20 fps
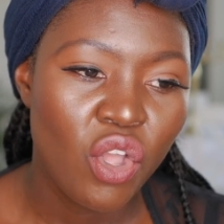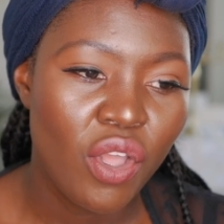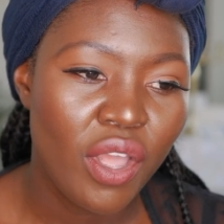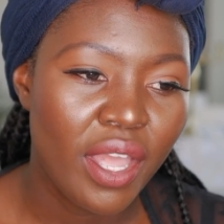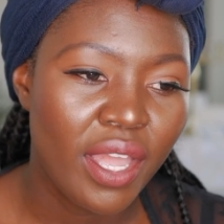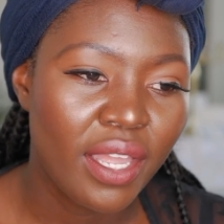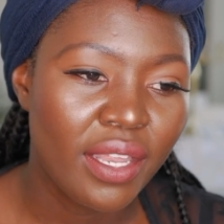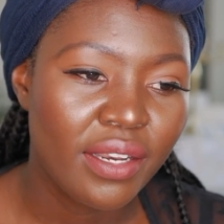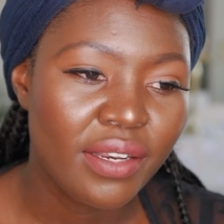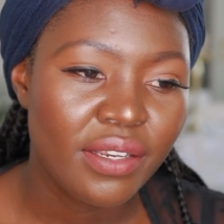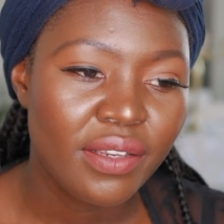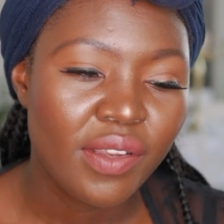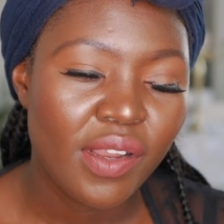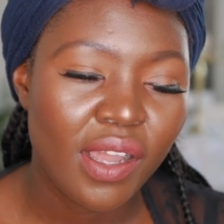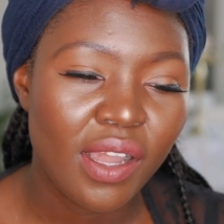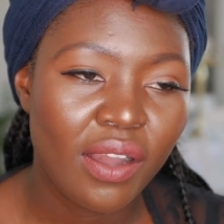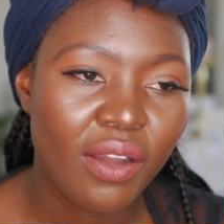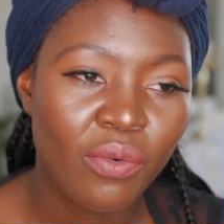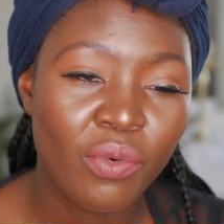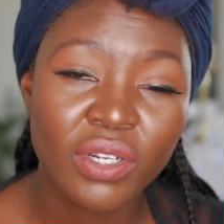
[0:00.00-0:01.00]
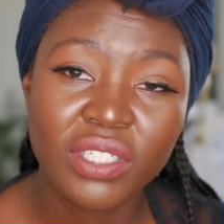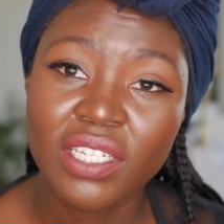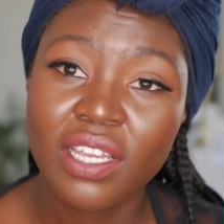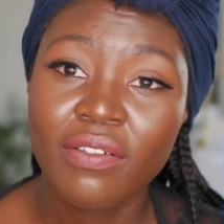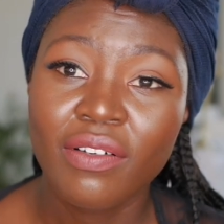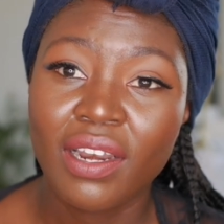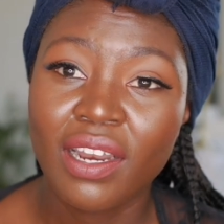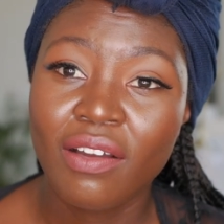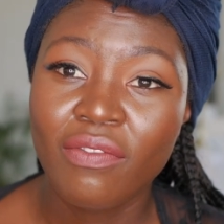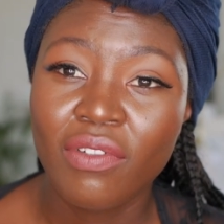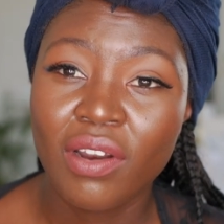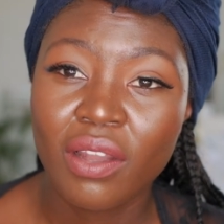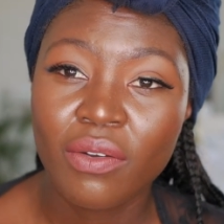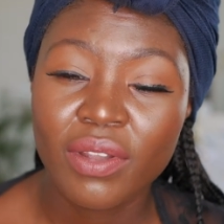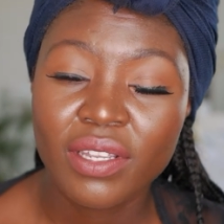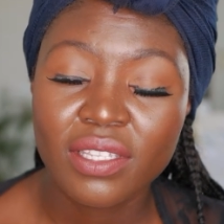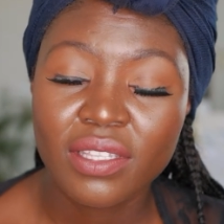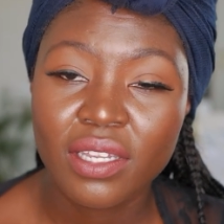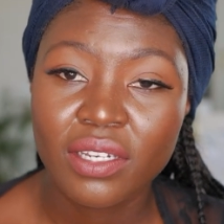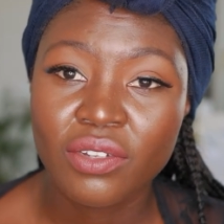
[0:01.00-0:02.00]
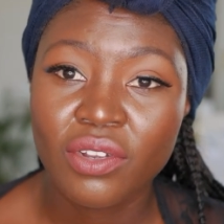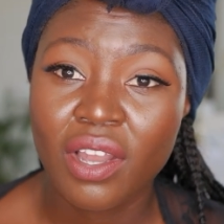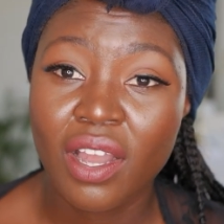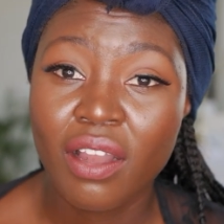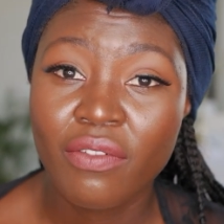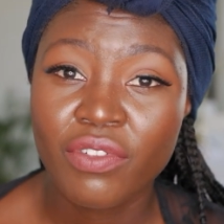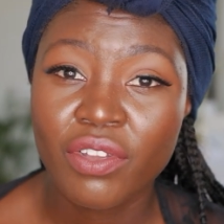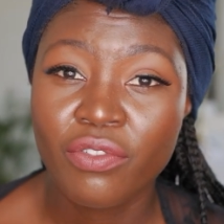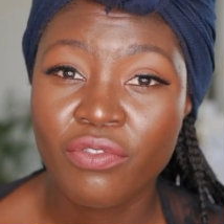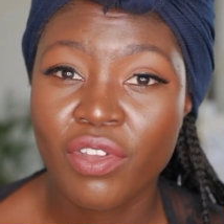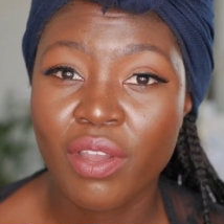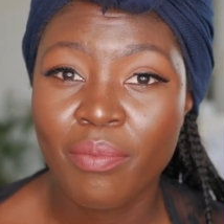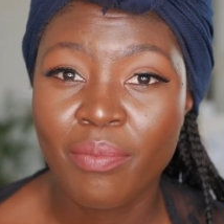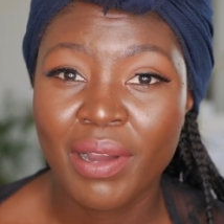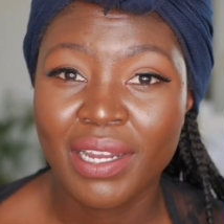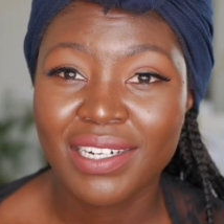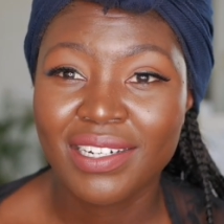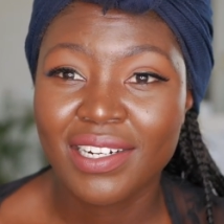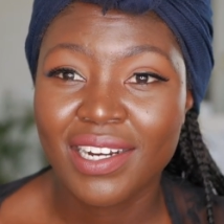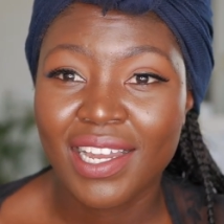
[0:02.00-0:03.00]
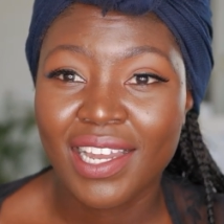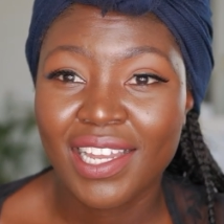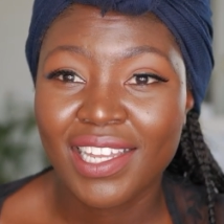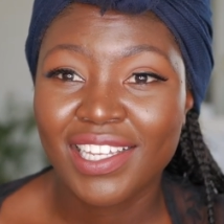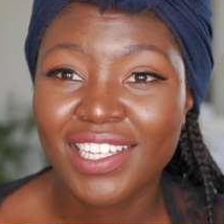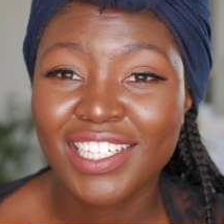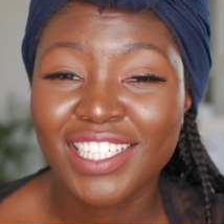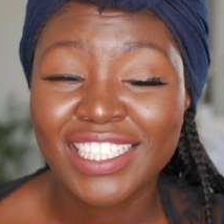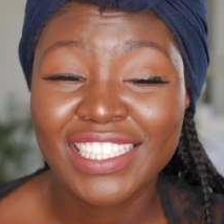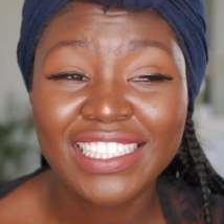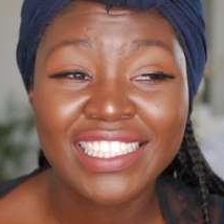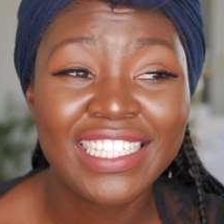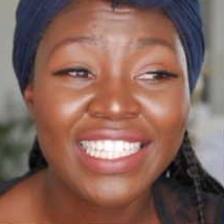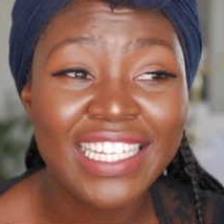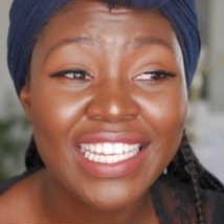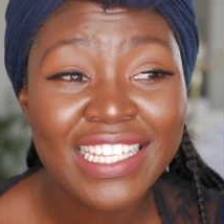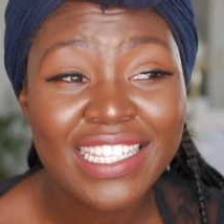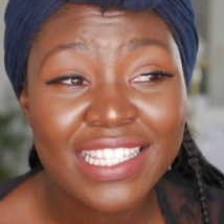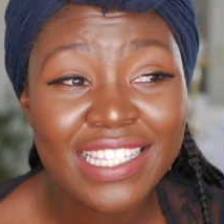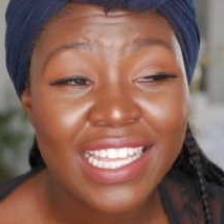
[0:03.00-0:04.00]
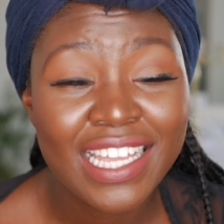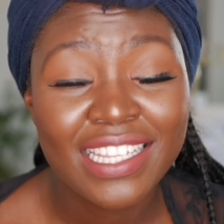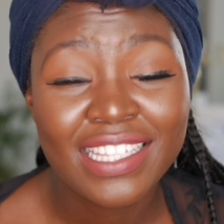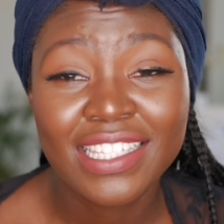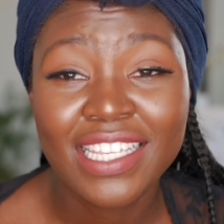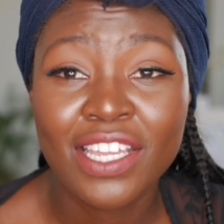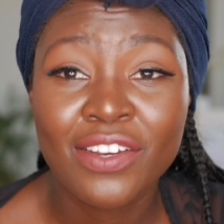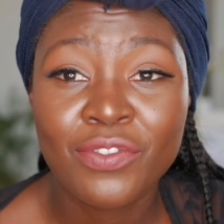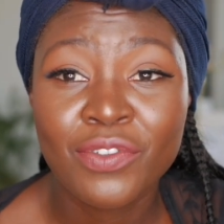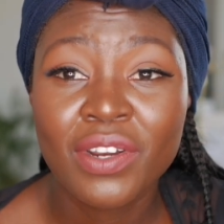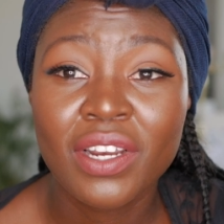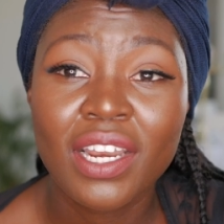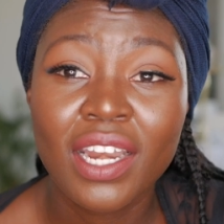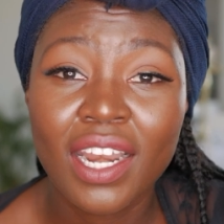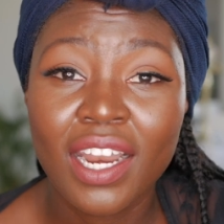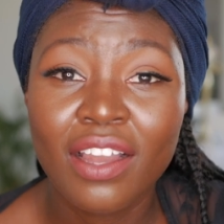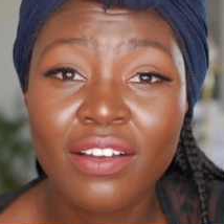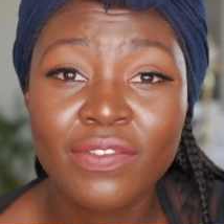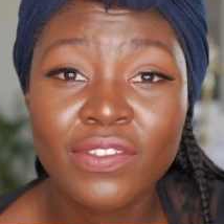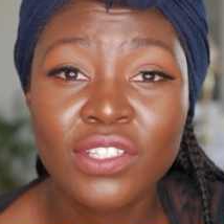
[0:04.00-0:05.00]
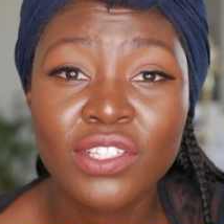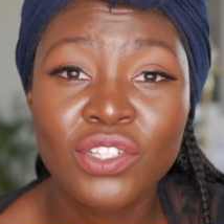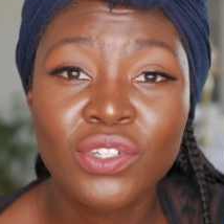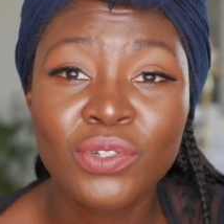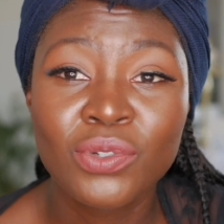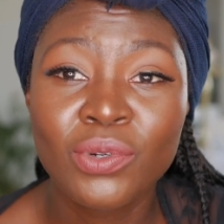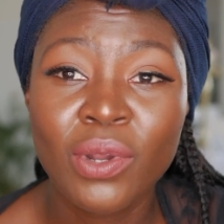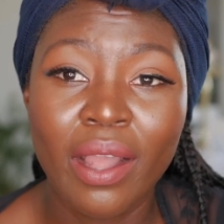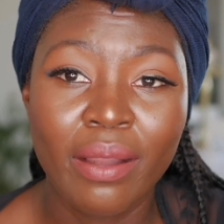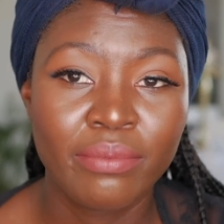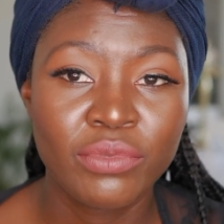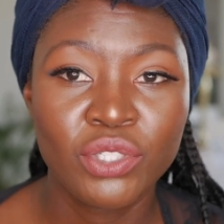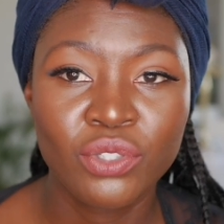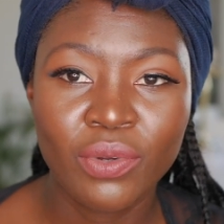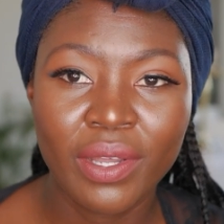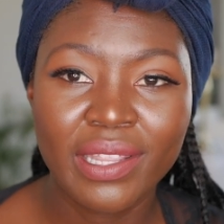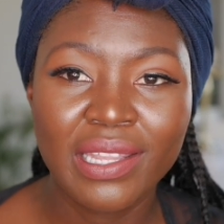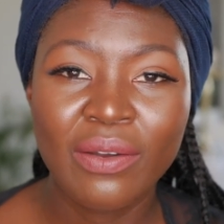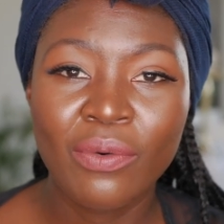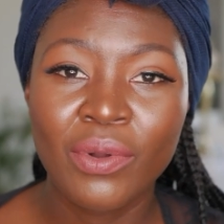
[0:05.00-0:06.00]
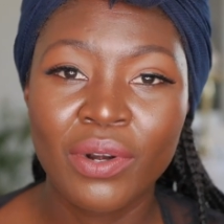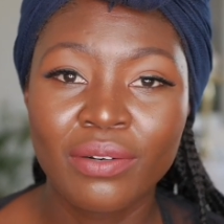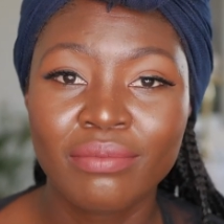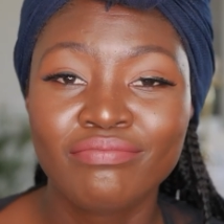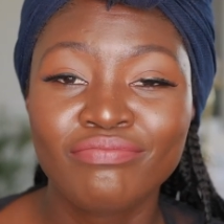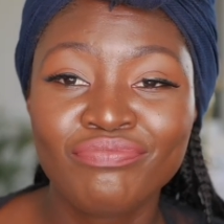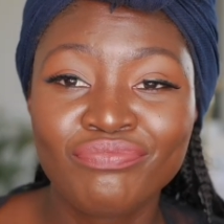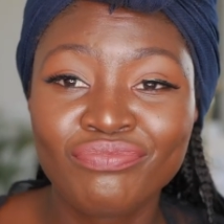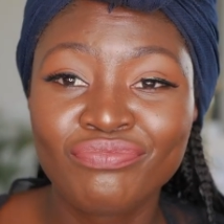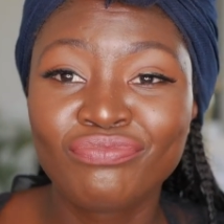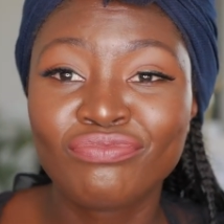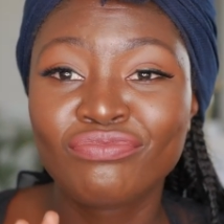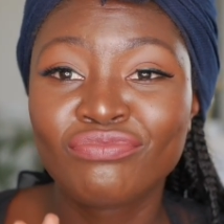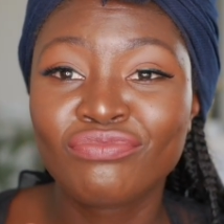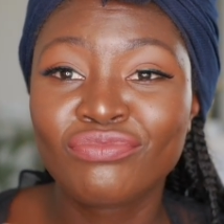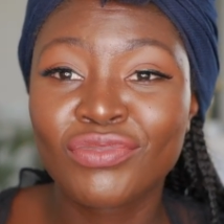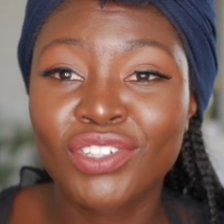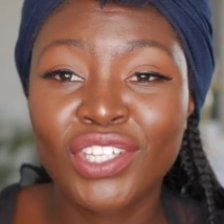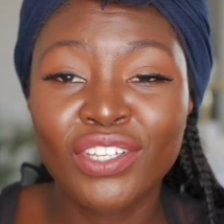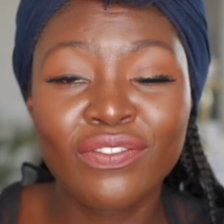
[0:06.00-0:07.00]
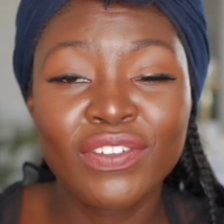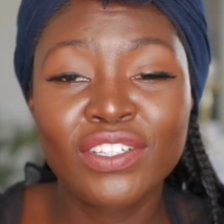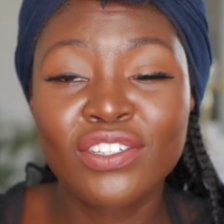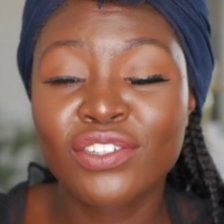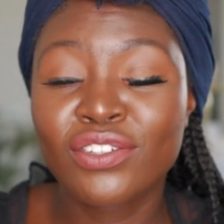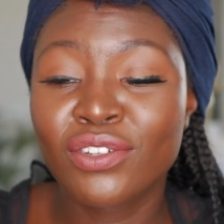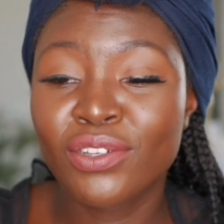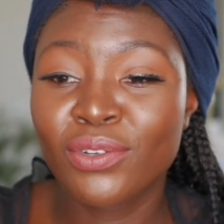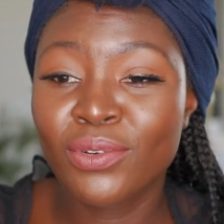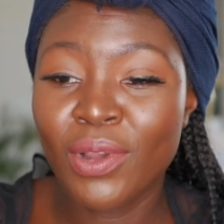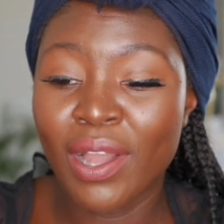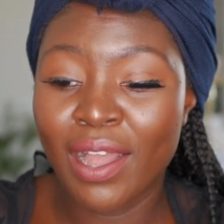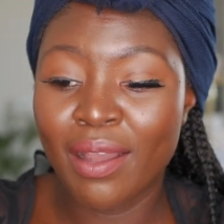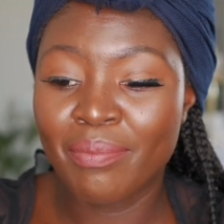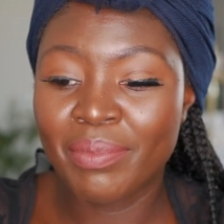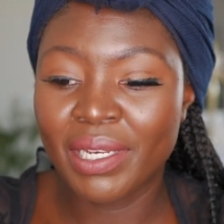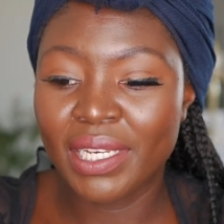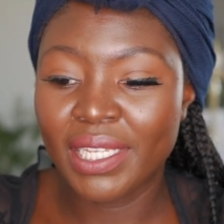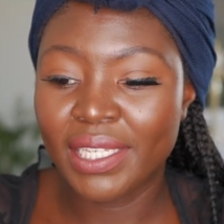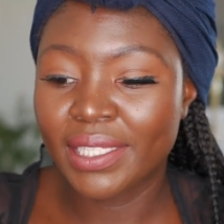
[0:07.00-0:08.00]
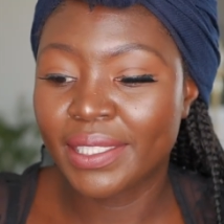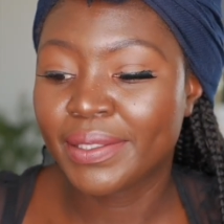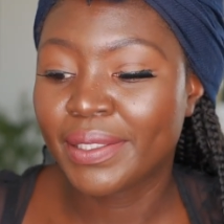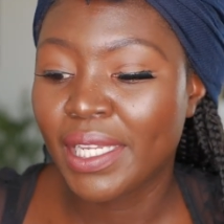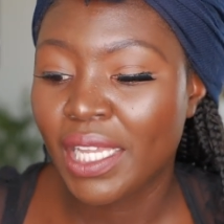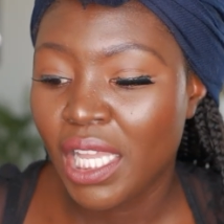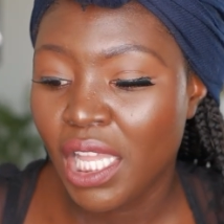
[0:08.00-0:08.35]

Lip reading: and whatever love language that you have, if your partner listens and really loves you, I'm sure they will give it to you happily.